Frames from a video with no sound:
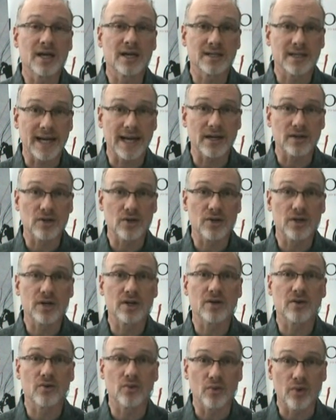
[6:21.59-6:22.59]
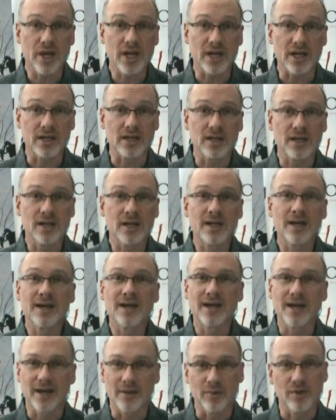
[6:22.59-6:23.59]
Download it, read it,
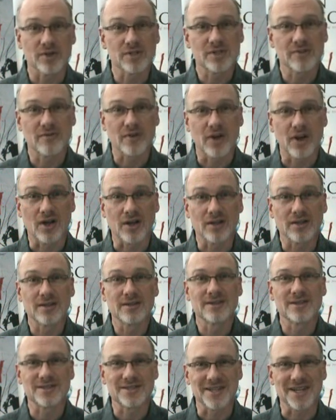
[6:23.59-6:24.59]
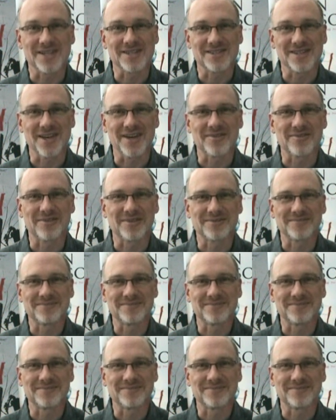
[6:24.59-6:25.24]
and most of all, stay safe.